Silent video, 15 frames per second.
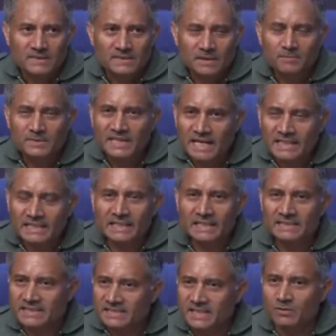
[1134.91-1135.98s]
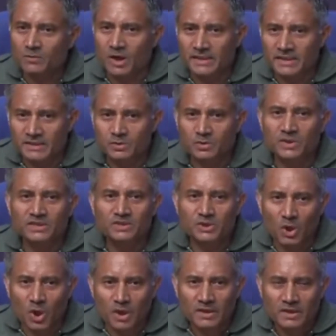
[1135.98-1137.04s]
some tactical disadvantage, to
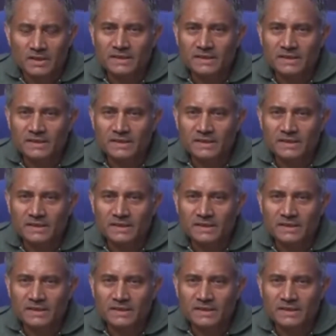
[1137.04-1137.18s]
ensure